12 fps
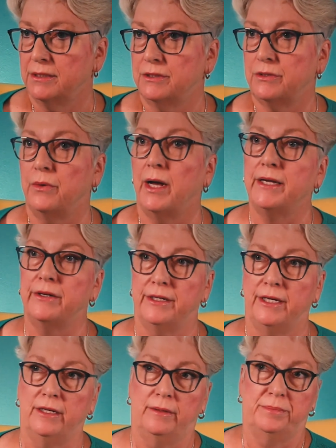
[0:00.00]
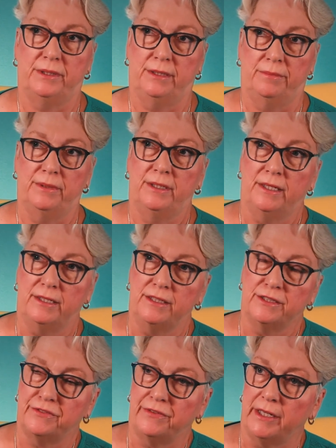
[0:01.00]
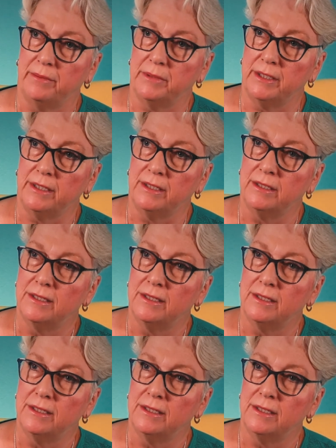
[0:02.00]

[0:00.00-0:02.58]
so I could help him and his family.